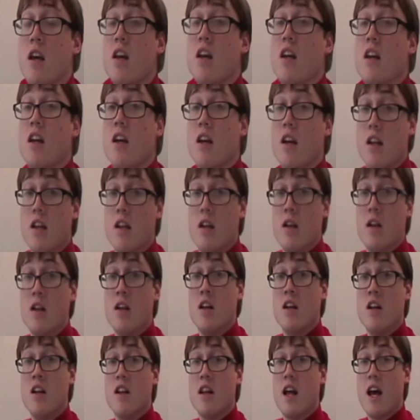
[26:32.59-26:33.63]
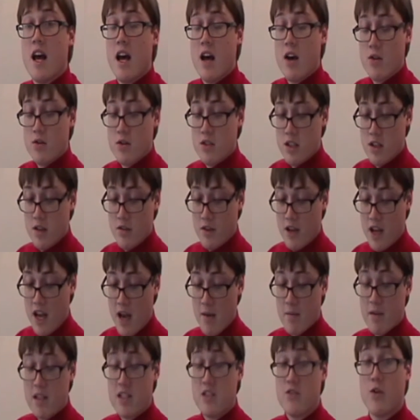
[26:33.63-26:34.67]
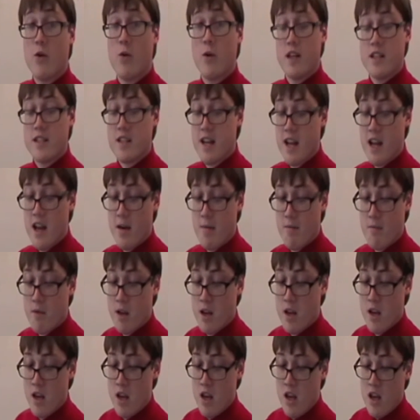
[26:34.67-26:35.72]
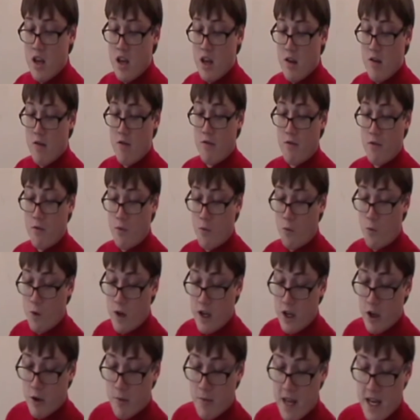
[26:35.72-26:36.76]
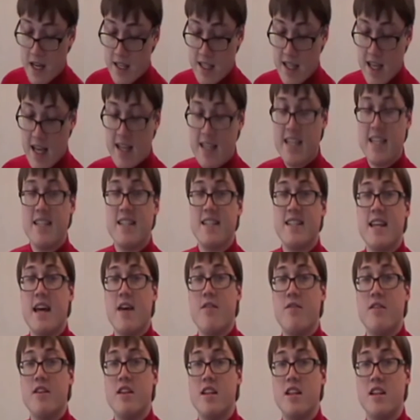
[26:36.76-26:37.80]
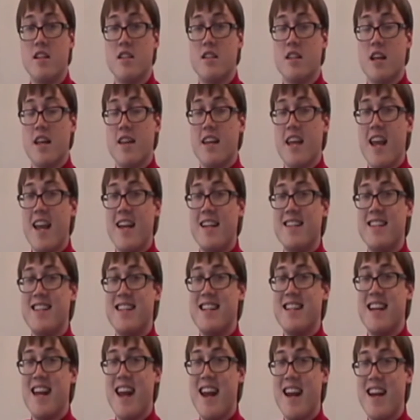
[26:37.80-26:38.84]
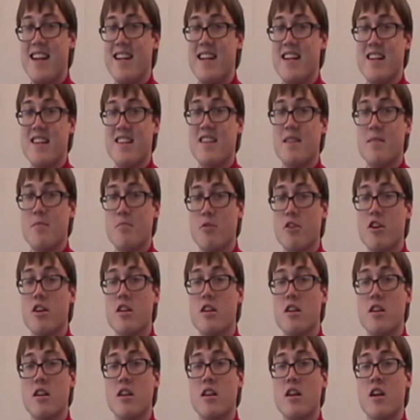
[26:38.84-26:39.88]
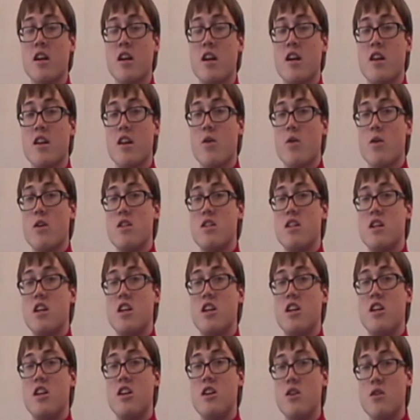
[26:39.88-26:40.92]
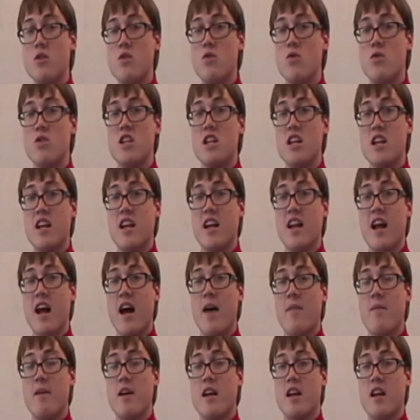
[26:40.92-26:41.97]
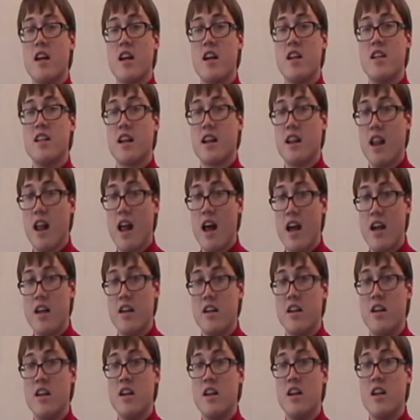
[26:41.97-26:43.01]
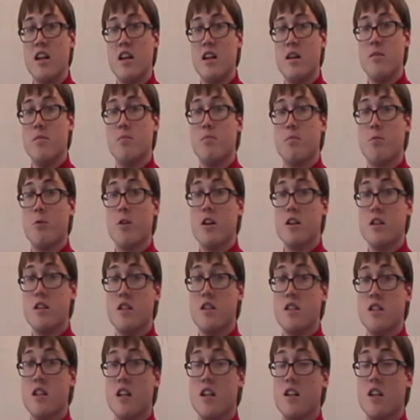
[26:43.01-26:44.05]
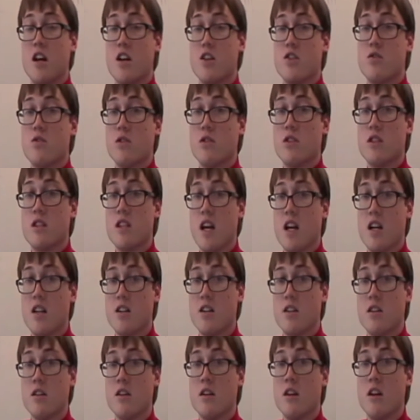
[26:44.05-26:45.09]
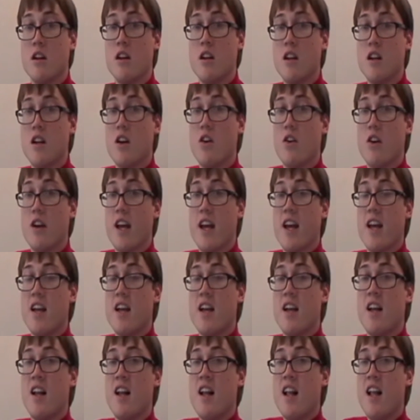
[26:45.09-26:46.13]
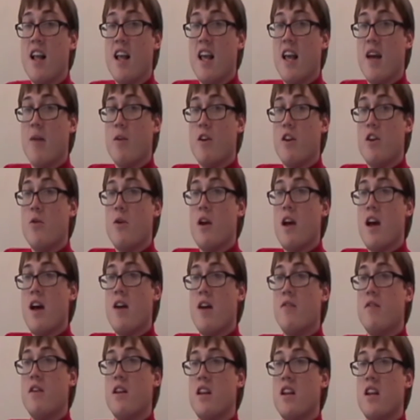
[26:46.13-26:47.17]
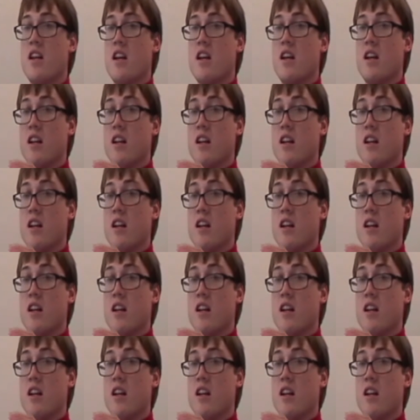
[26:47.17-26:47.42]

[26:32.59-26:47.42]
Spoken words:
in the House of Commons for West Ham. If we go back to the 1870s and the 1880s in Britain, there was a huge economic decline in Britain's industrial sector. Okay? And when you have an